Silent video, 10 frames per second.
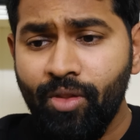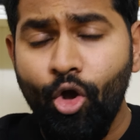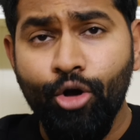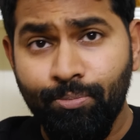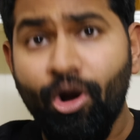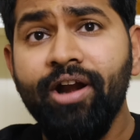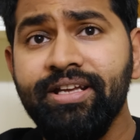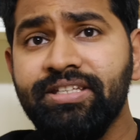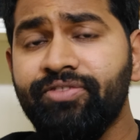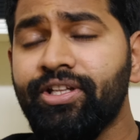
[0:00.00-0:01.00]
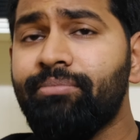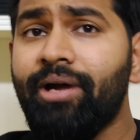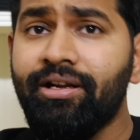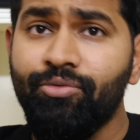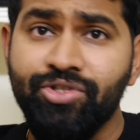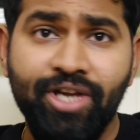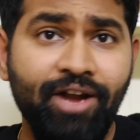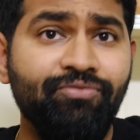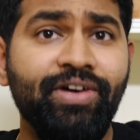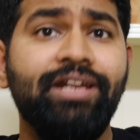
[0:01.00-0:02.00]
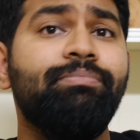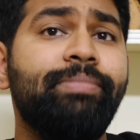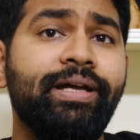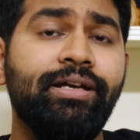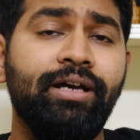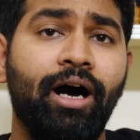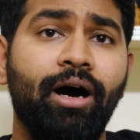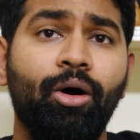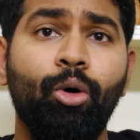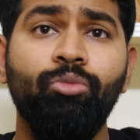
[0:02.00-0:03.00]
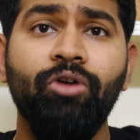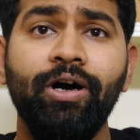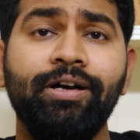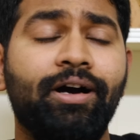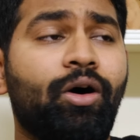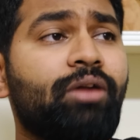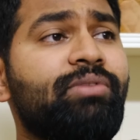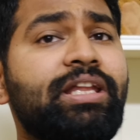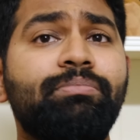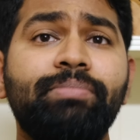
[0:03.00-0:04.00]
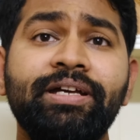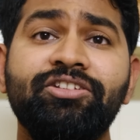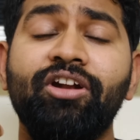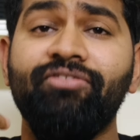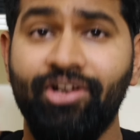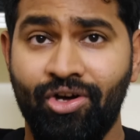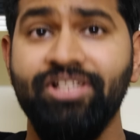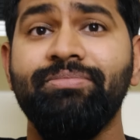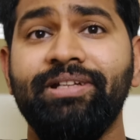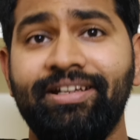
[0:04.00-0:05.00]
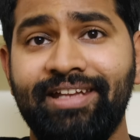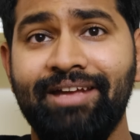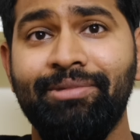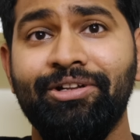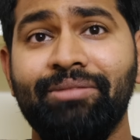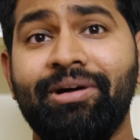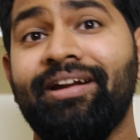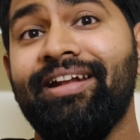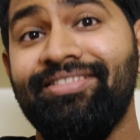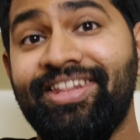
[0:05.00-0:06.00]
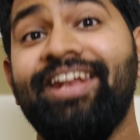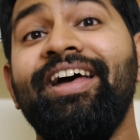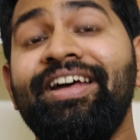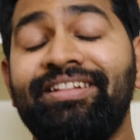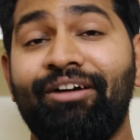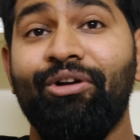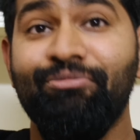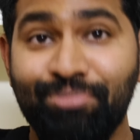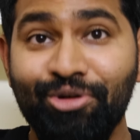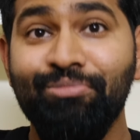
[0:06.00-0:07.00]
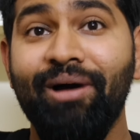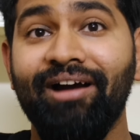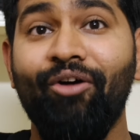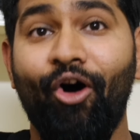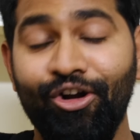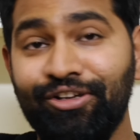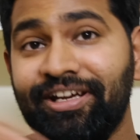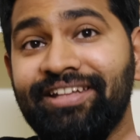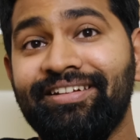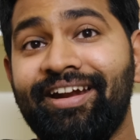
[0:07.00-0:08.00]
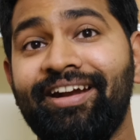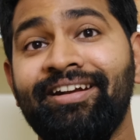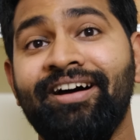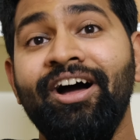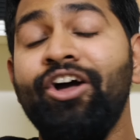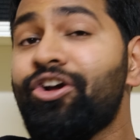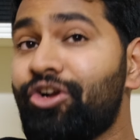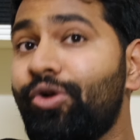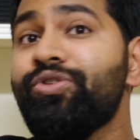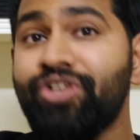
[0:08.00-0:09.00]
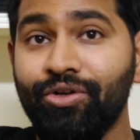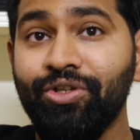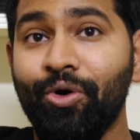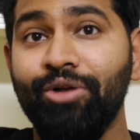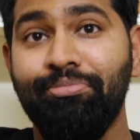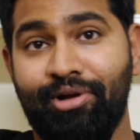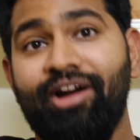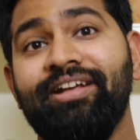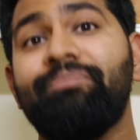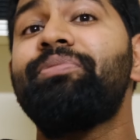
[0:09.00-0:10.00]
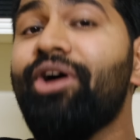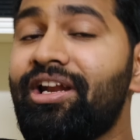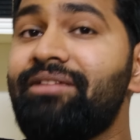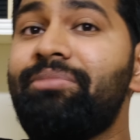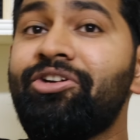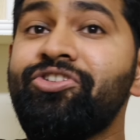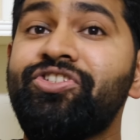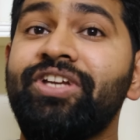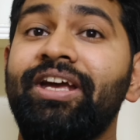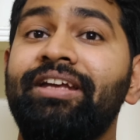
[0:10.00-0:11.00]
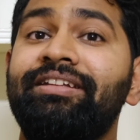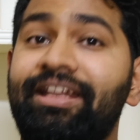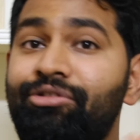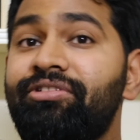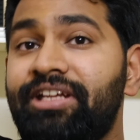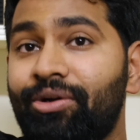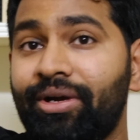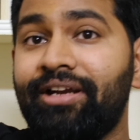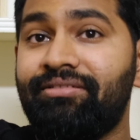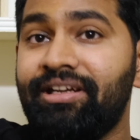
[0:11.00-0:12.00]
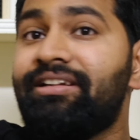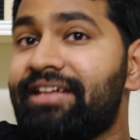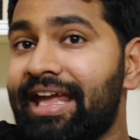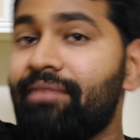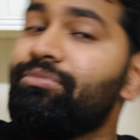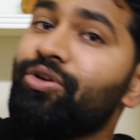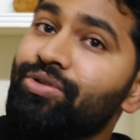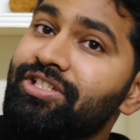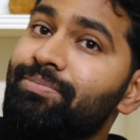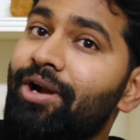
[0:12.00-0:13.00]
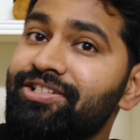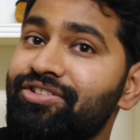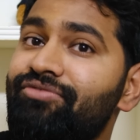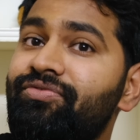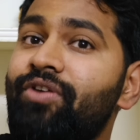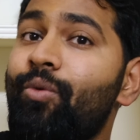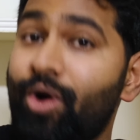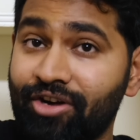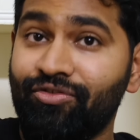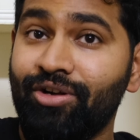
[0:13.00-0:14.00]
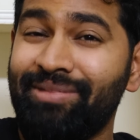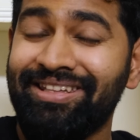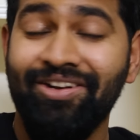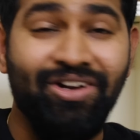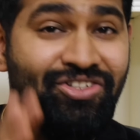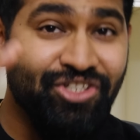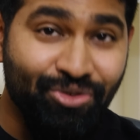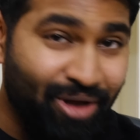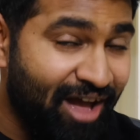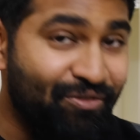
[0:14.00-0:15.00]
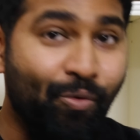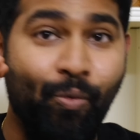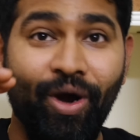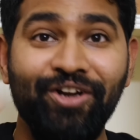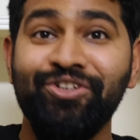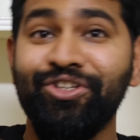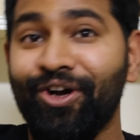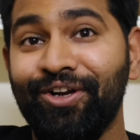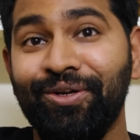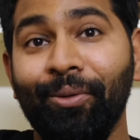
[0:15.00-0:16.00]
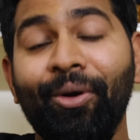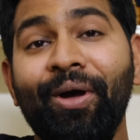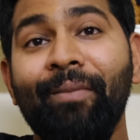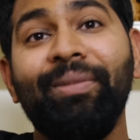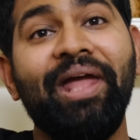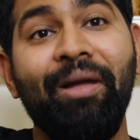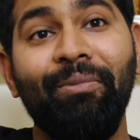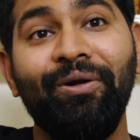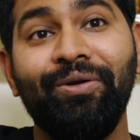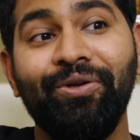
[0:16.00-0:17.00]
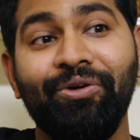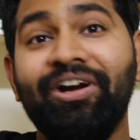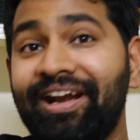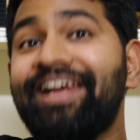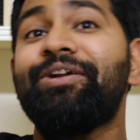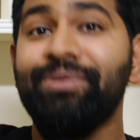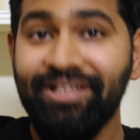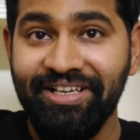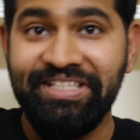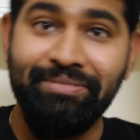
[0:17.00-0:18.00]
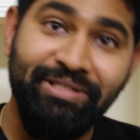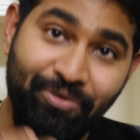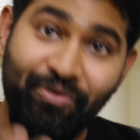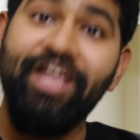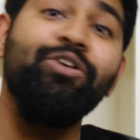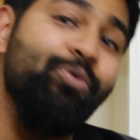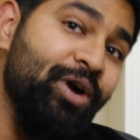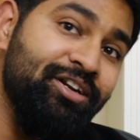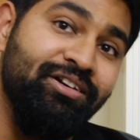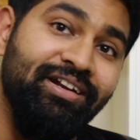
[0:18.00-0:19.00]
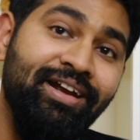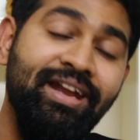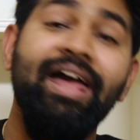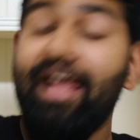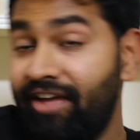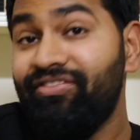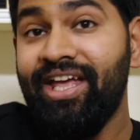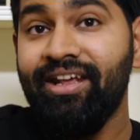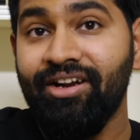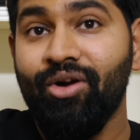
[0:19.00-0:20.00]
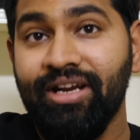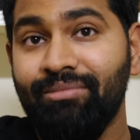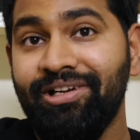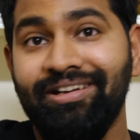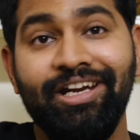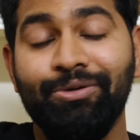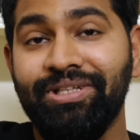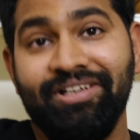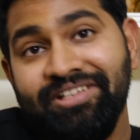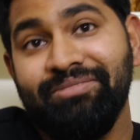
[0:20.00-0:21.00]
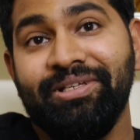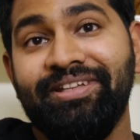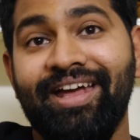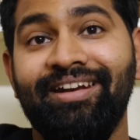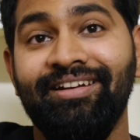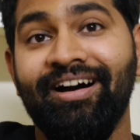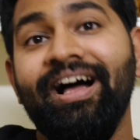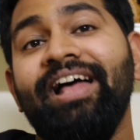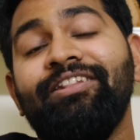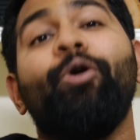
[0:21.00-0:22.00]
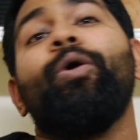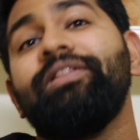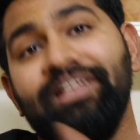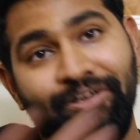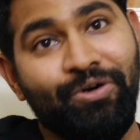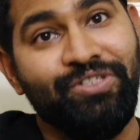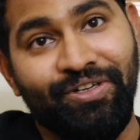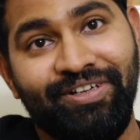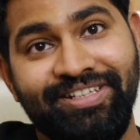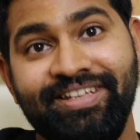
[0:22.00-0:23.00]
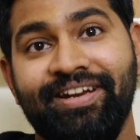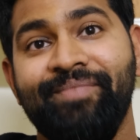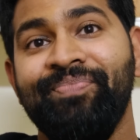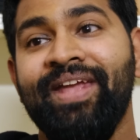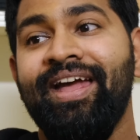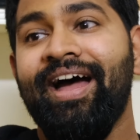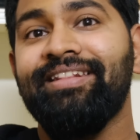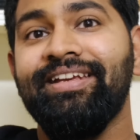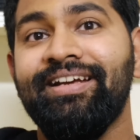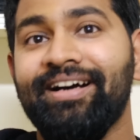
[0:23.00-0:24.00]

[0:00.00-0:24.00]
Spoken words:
or products for that matter, which had very big homework or very big sort of announcement that came into the market, and then they would have pulled back altogether and closed out the whole product, purely because they would, it came through this process of waterfall methodology. You have one shot to be able to connect with the customer the way you want to connect. If they are not able to connect with the customer, then the whole thing goes on a disarray. I think